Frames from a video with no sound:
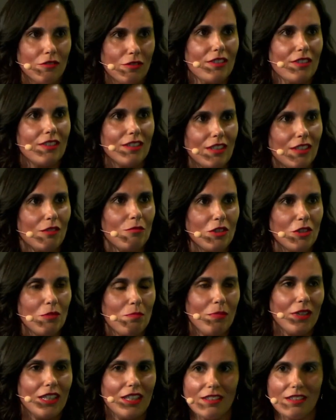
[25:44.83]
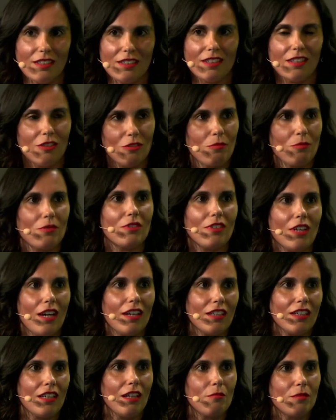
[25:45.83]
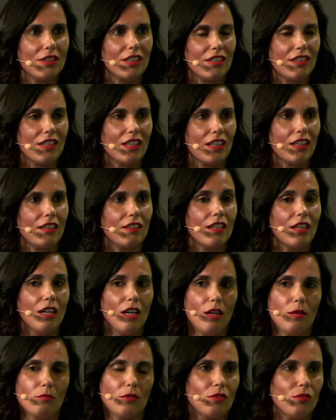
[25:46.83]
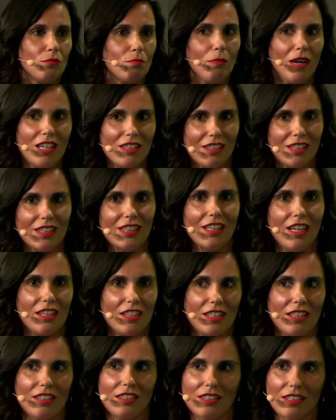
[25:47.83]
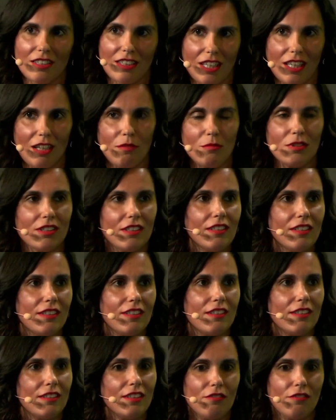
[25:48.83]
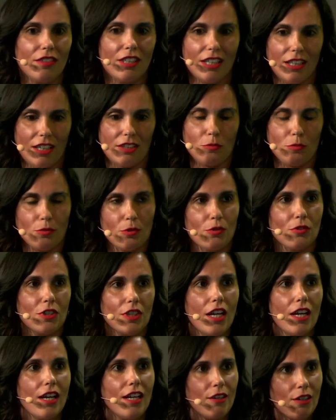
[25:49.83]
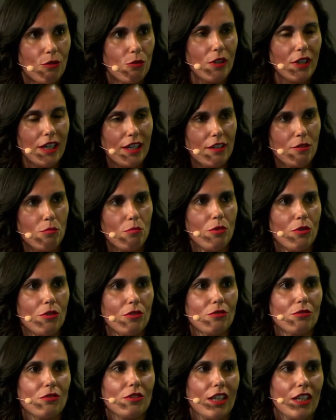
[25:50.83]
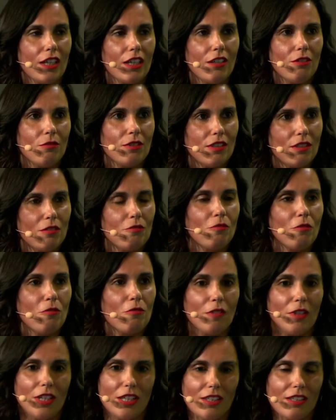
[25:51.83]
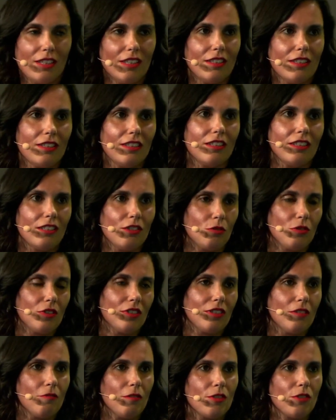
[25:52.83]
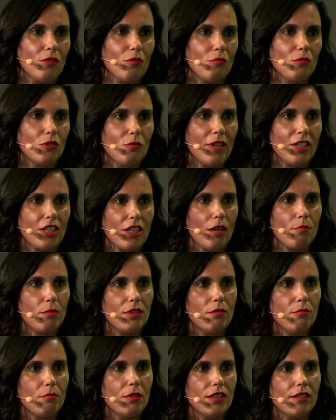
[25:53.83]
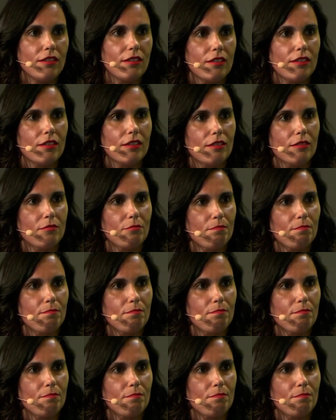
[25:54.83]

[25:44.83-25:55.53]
giants as Telefonica, who decided to launch this network on the ground. If there is initiative and people want to put this on the ground, of course, things